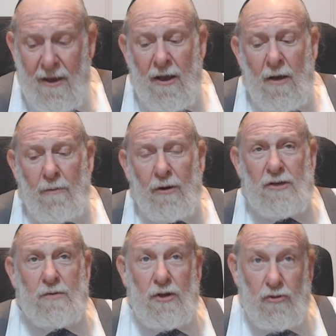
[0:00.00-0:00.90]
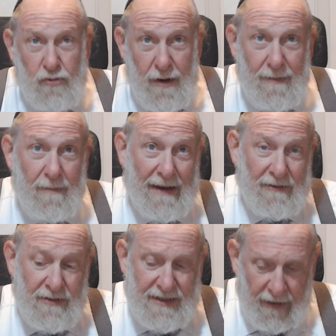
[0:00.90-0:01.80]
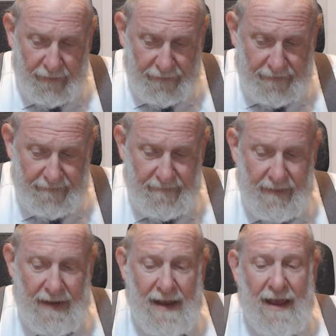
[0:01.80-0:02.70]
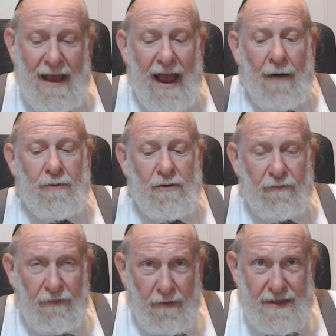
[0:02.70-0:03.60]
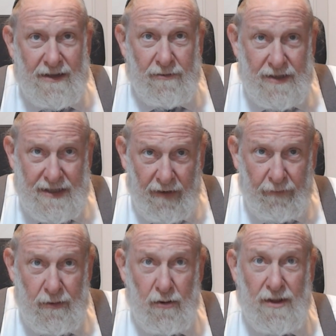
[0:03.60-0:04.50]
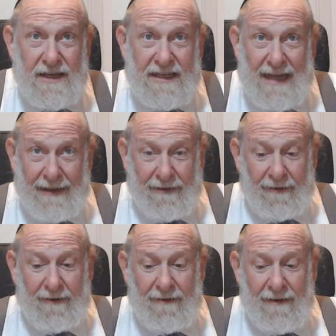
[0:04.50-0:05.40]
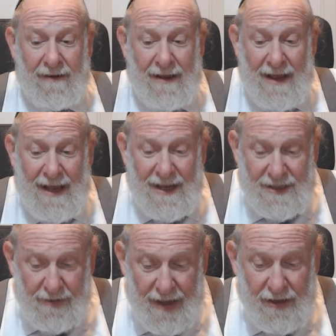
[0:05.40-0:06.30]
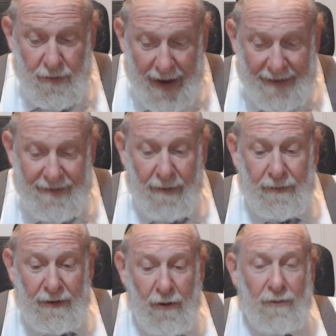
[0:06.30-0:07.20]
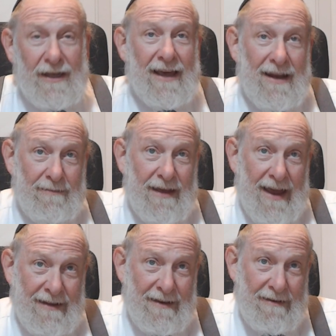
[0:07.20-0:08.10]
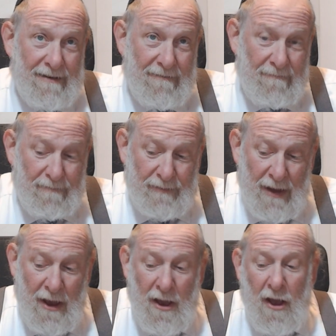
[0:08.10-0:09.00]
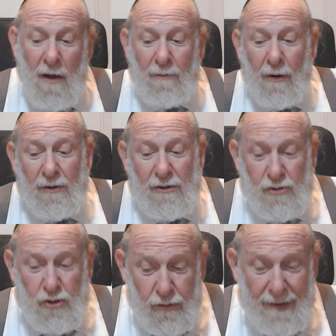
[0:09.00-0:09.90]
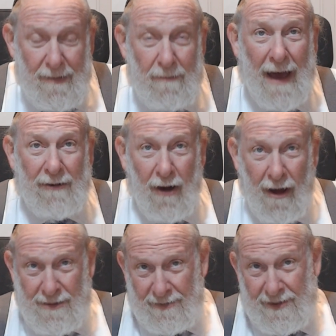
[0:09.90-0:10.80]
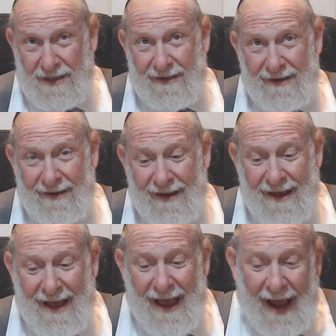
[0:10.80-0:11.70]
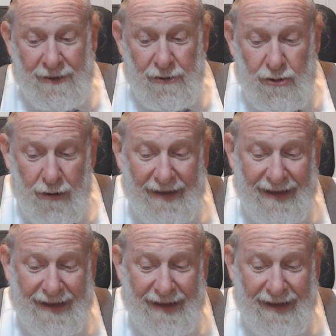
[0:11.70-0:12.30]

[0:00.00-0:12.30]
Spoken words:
Because when you dream about yourself, and when you're focused on yourself, when you're the center, so then you end up lonely and empty-handed. But when you dream about others, and you try to